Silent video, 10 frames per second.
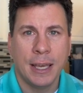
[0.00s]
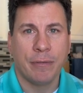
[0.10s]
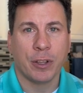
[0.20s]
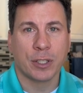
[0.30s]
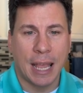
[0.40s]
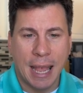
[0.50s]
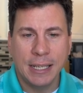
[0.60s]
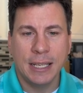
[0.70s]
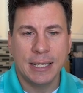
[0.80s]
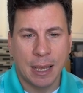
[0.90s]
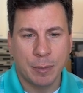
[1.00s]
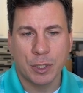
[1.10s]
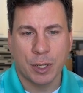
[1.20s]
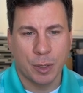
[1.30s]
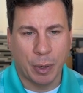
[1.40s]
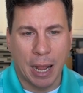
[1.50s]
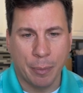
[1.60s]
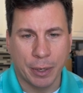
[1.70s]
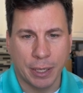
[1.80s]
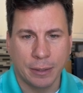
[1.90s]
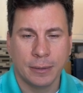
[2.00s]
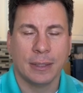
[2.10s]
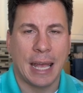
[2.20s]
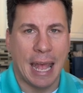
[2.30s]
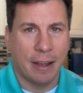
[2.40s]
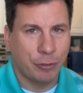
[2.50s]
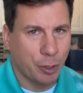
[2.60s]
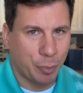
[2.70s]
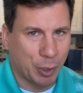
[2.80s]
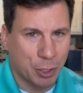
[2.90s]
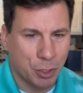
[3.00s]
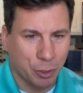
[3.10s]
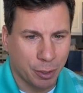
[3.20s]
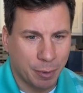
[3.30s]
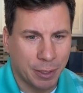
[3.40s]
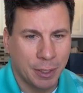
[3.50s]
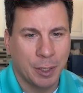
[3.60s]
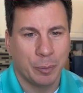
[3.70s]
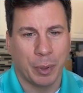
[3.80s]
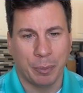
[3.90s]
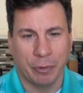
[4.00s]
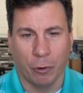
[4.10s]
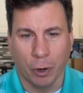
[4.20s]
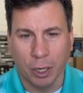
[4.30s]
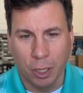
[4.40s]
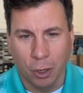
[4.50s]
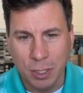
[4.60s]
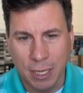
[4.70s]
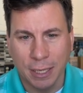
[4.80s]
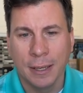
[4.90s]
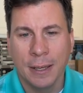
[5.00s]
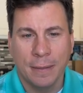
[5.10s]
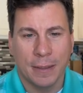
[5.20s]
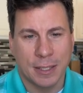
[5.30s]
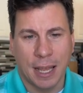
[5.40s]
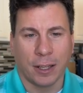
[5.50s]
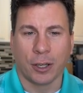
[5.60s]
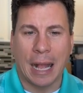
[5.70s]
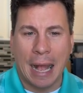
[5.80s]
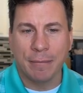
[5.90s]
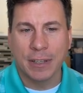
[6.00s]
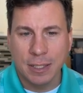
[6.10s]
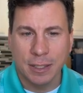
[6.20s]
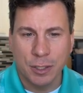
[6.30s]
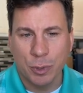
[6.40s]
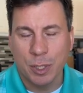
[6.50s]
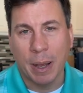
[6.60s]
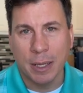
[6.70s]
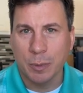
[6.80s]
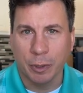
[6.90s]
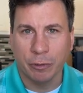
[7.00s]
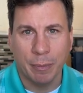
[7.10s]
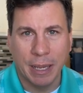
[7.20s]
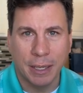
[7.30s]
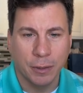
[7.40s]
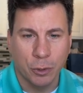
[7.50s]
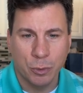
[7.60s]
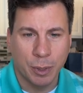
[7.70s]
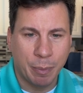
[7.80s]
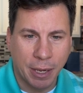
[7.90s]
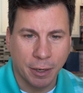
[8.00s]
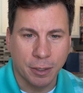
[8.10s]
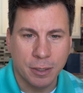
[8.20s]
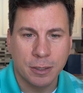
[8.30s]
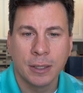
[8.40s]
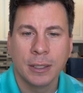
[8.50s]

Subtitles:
If there's any damage to the property after the purchase agreement, but before closing, the seller obviously is responsible for making those repairs,